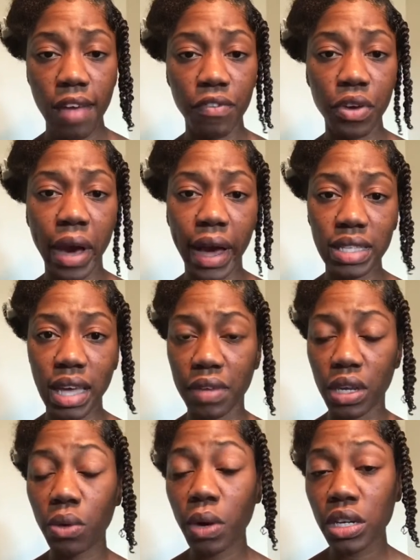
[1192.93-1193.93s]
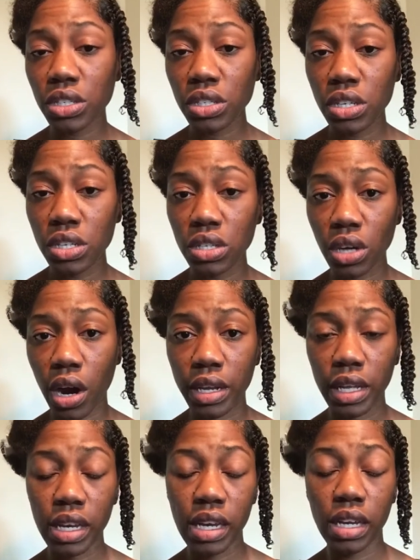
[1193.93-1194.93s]
If you guys have any questions or
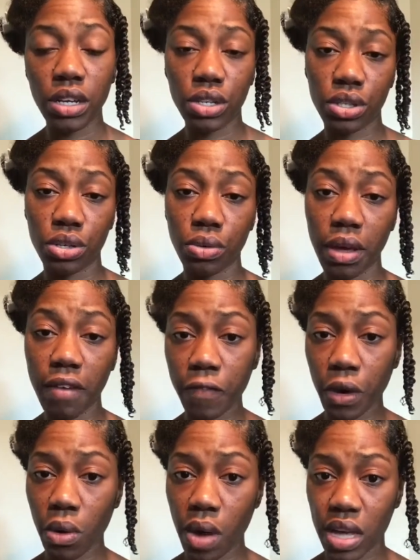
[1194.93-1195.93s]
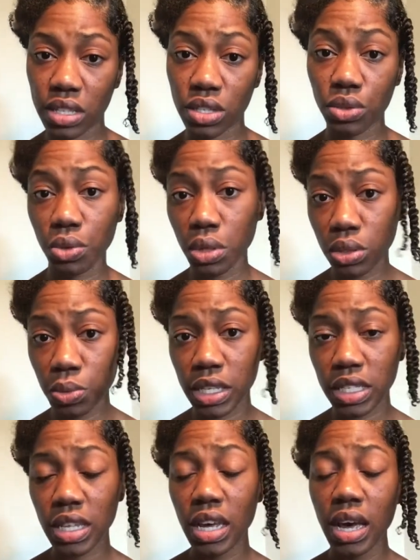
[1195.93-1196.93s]
need any additional info as to the
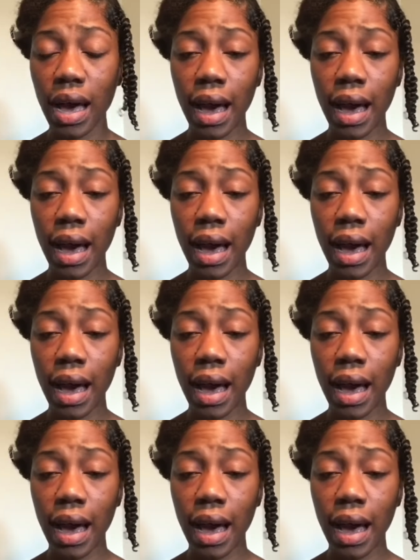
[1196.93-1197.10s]
twist,